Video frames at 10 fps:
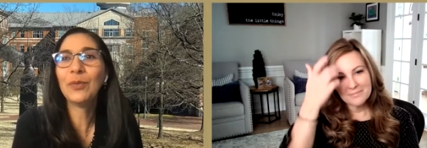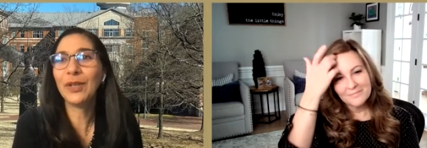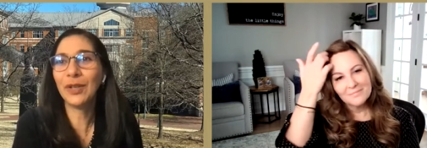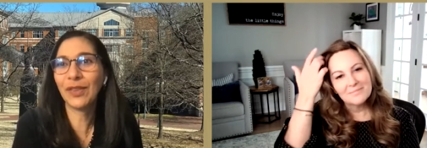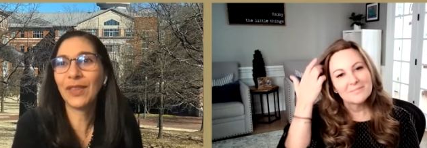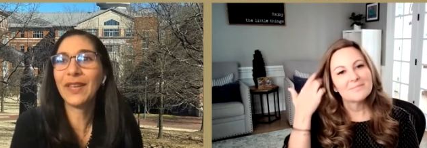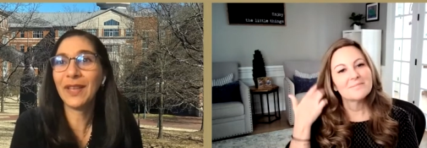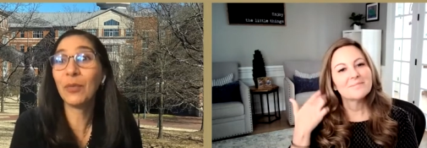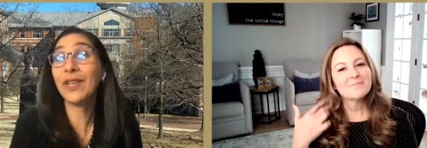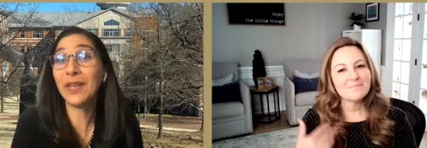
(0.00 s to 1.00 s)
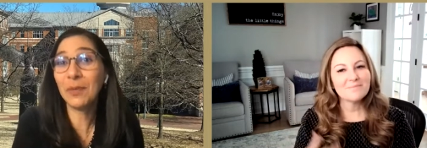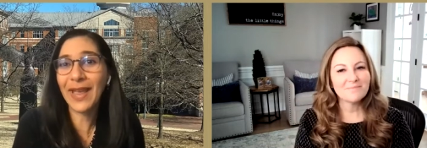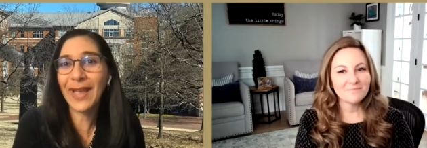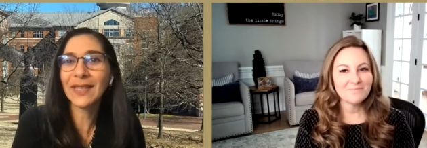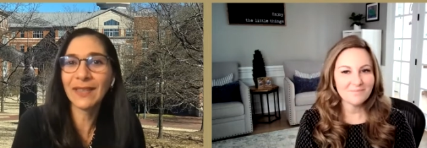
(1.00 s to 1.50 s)
Speaker 1: we don't think that we need to be
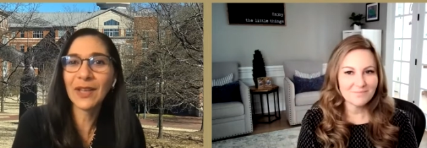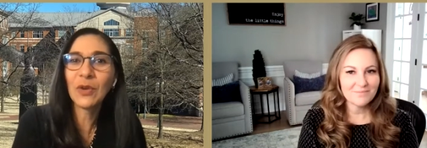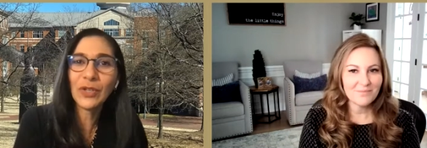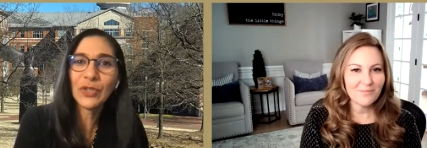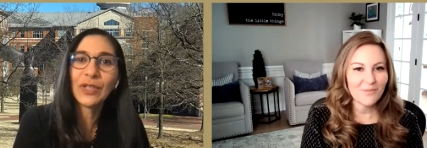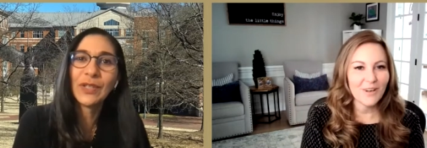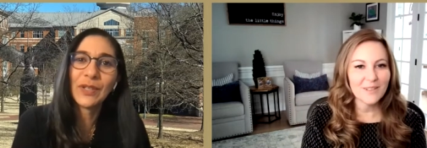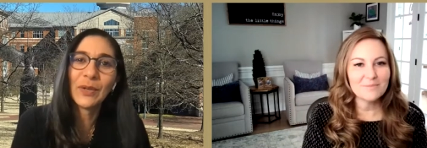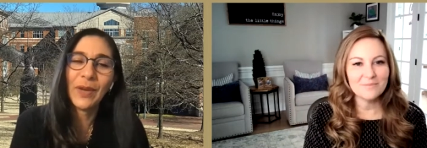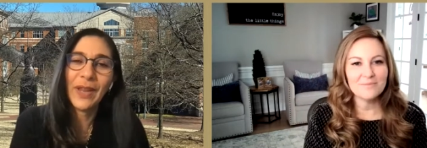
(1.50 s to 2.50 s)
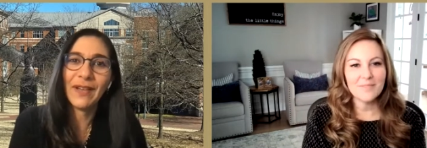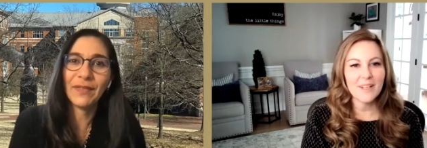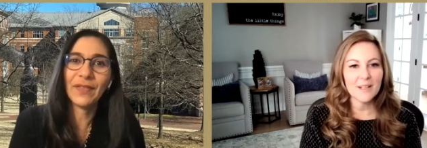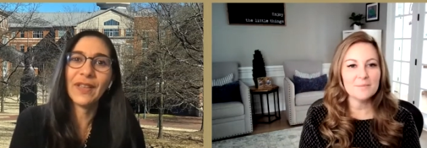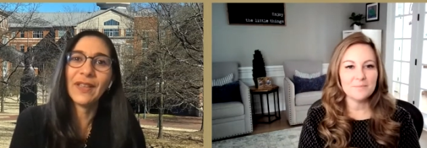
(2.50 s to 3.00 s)
asking the questions or we have
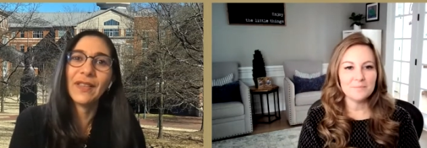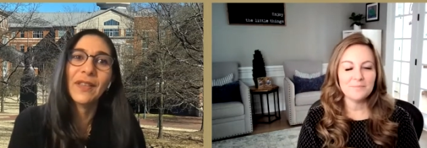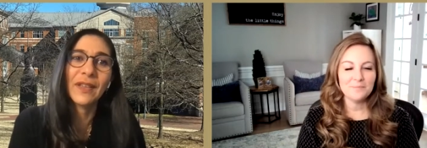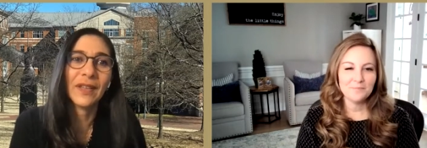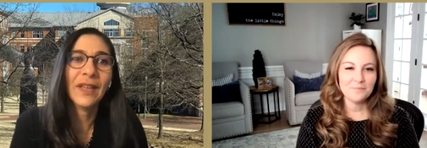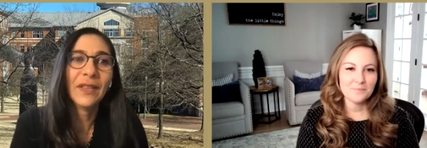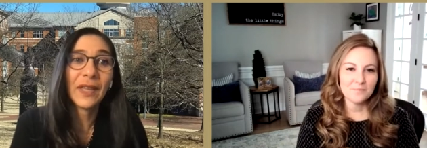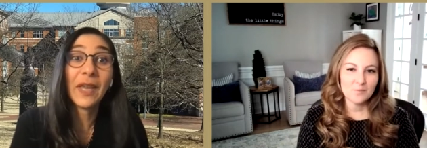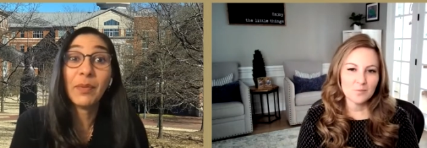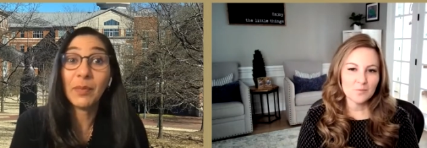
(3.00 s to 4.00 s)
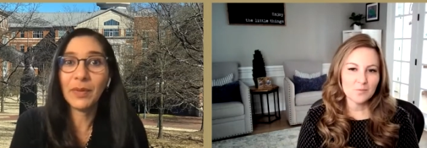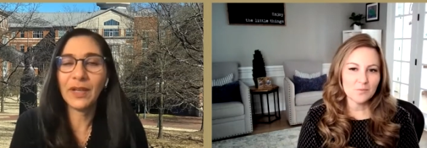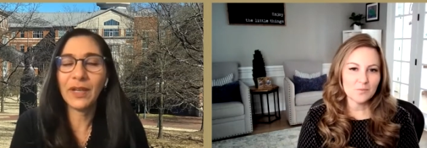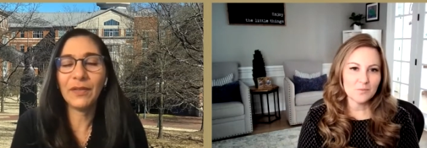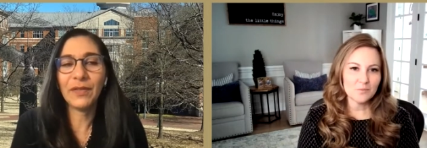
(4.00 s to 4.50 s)
the, the, the
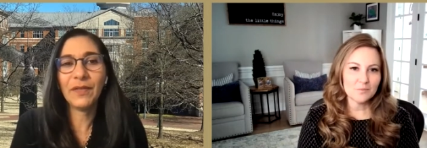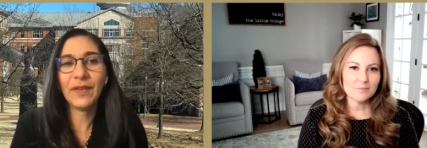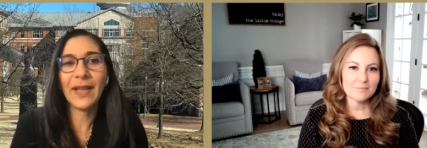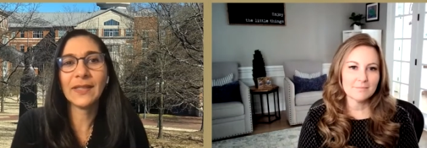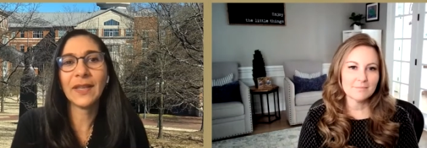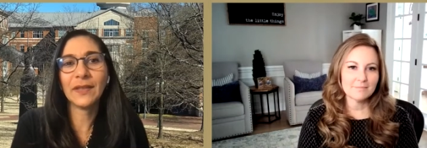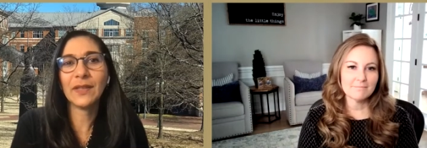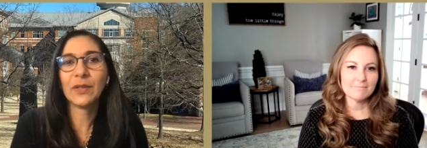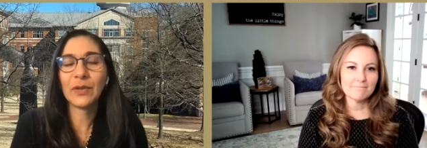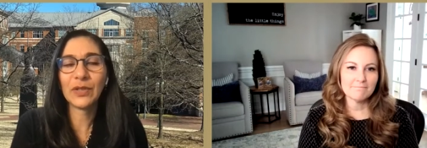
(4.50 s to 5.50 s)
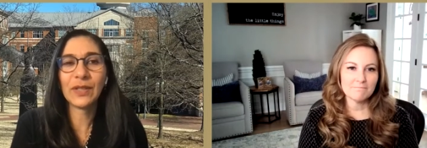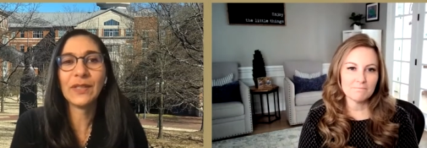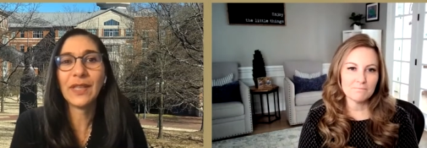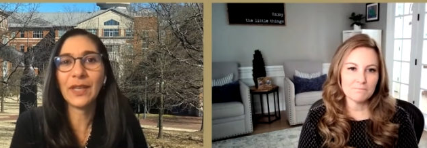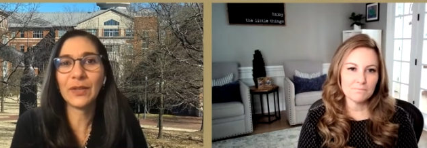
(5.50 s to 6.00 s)
capability of even asking these questions.
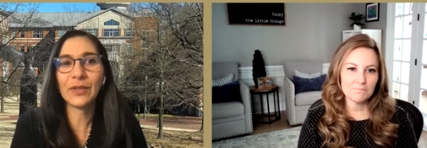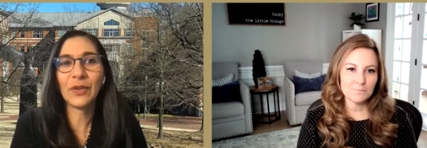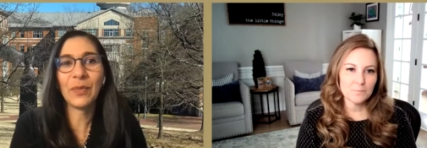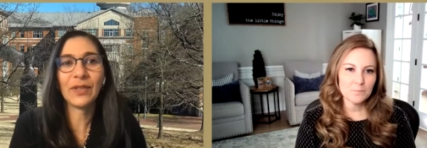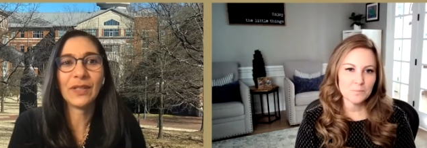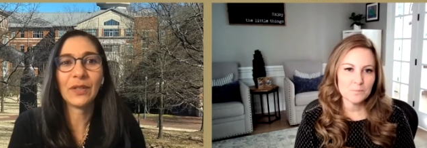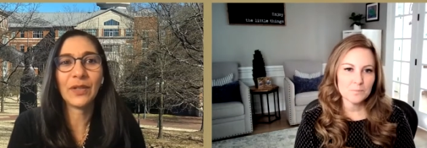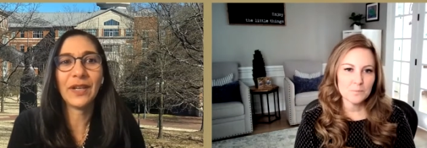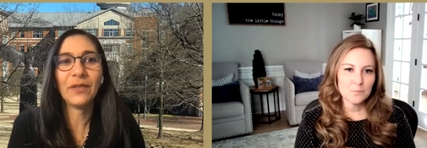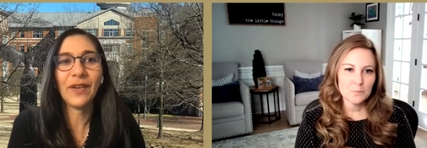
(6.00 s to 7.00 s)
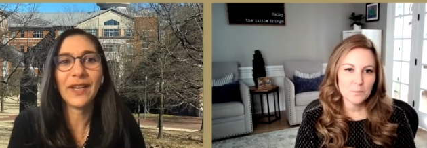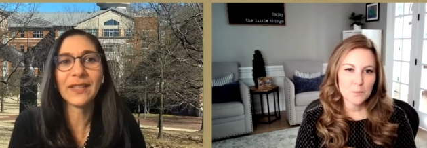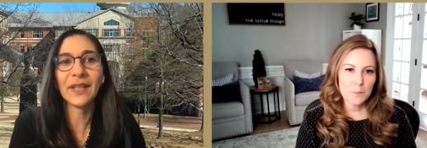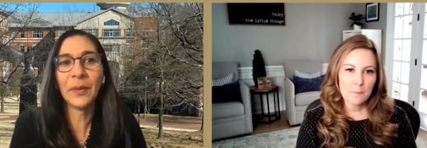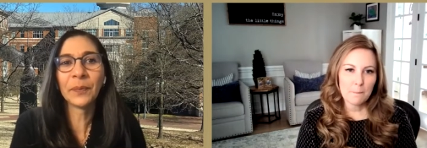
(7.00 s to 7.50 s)
Thank you so much. That's great advice.
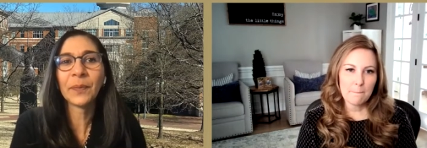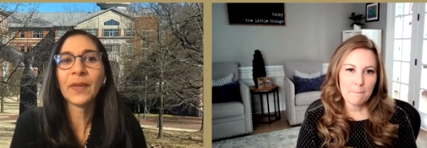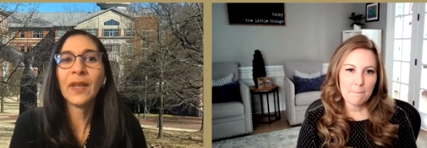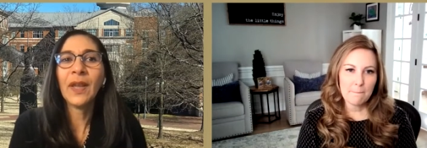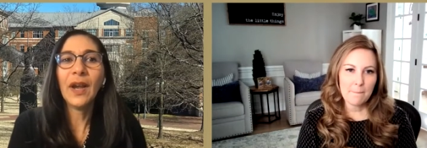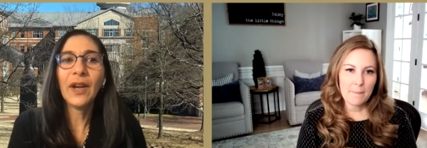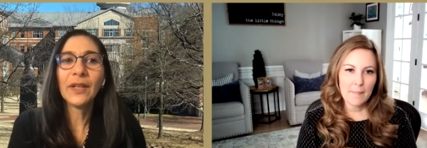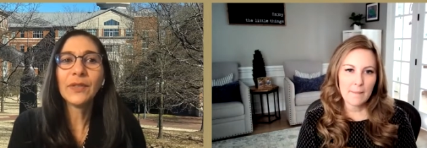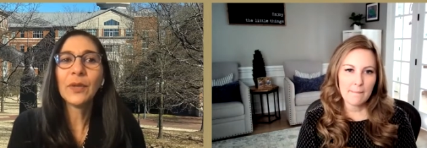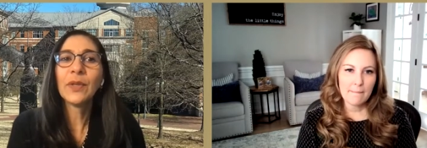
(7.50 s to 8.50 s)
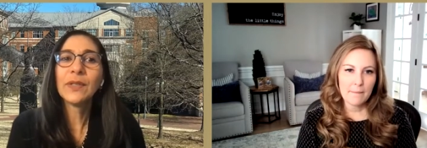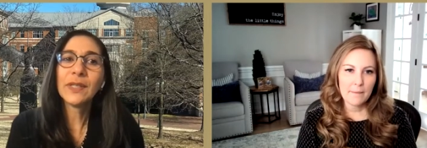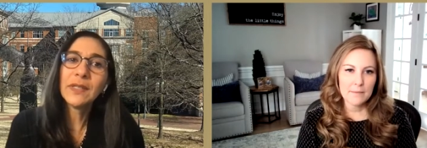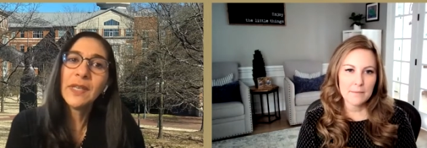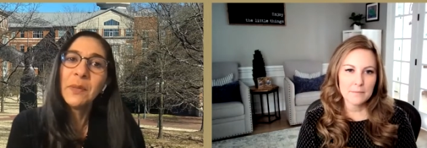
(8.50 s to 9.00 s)
All right, so
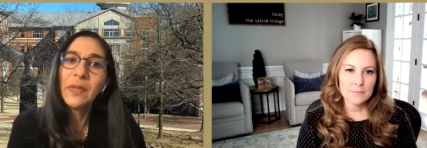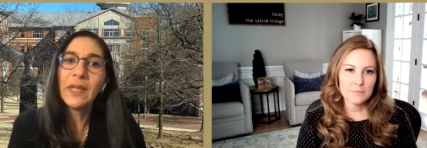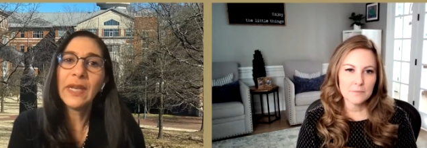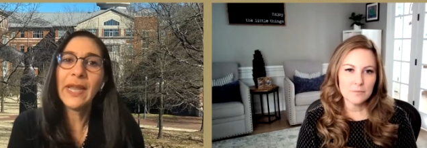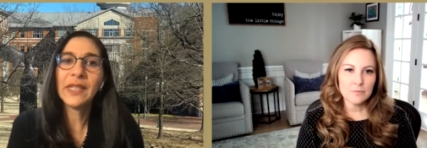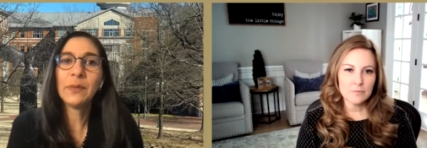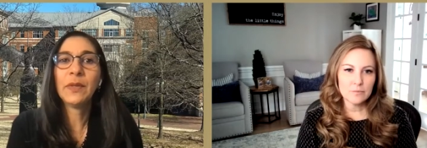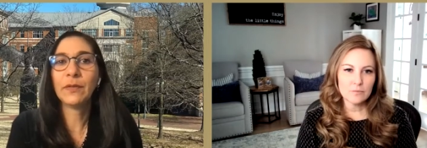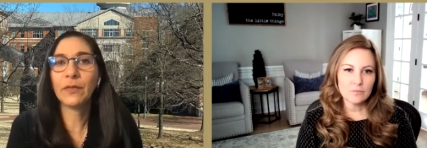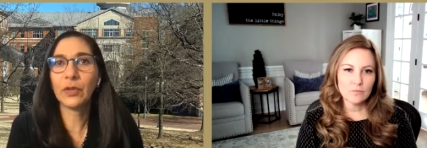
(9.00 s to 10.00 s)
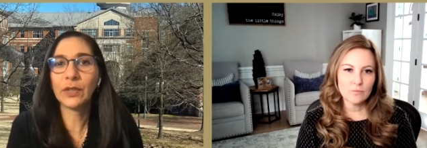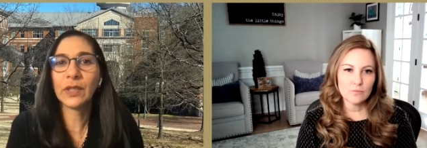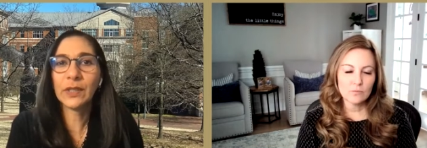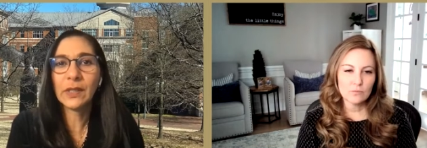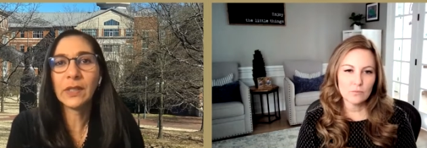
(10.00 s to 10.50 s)
sustainability has been, of course,
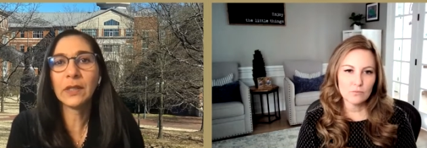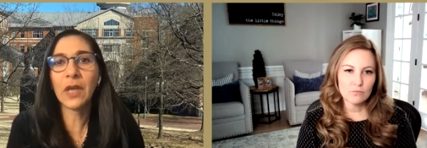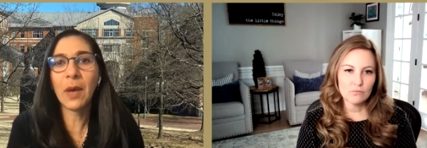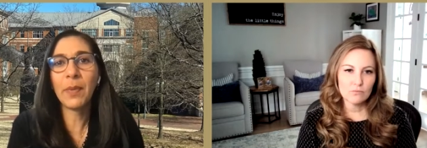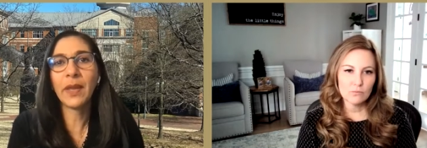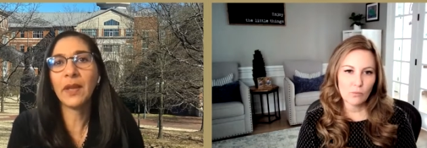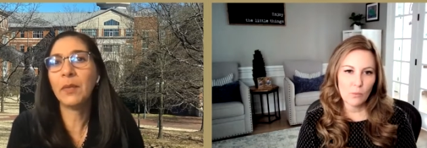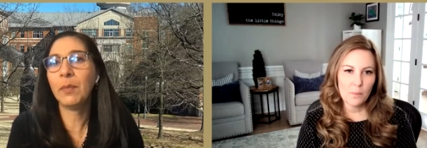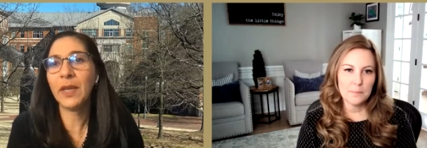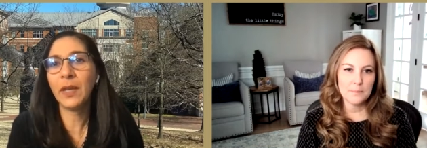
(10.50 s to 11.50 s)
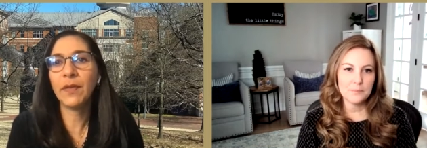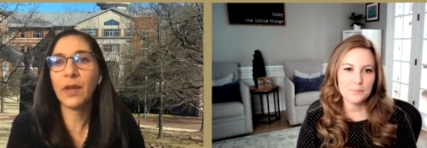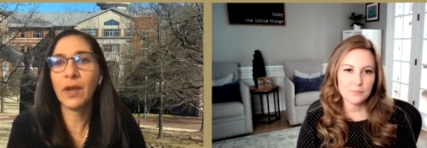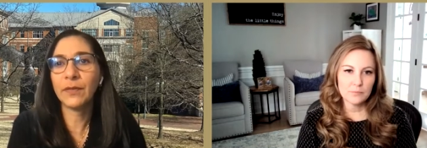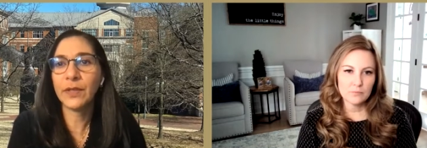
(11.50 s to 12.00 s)
consistent topic and in many of the
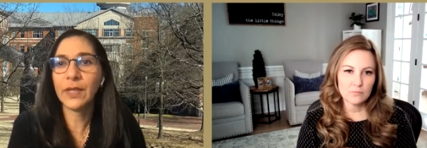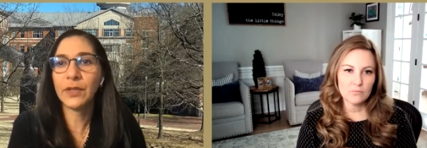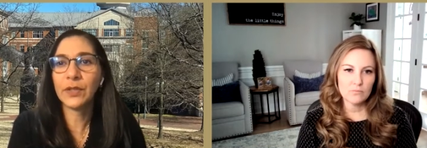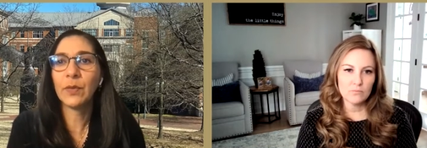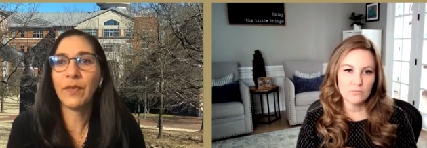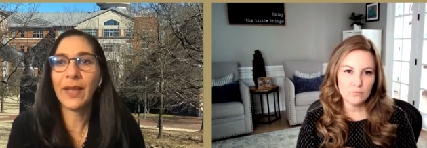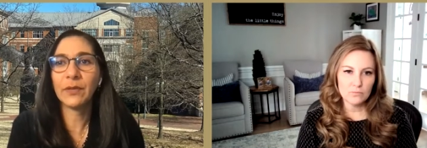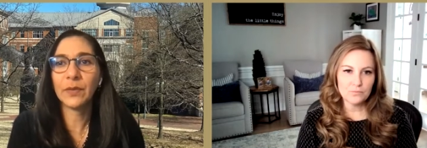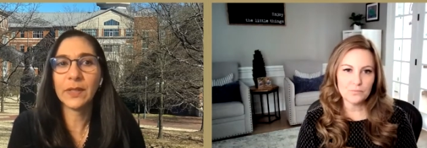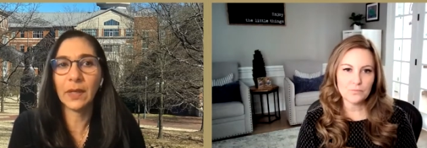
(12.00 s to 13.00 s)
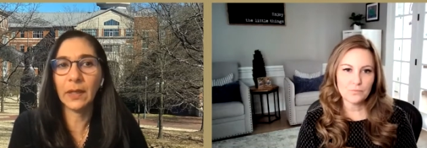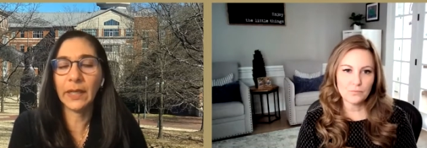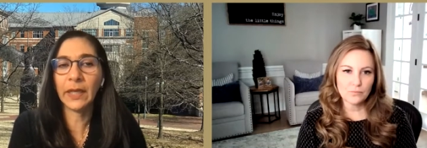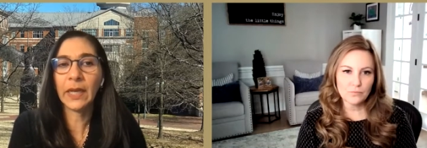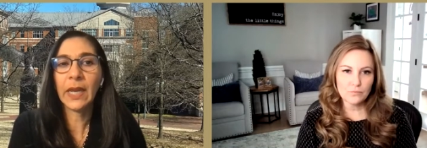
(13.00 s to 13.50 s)
conversations we've had recently.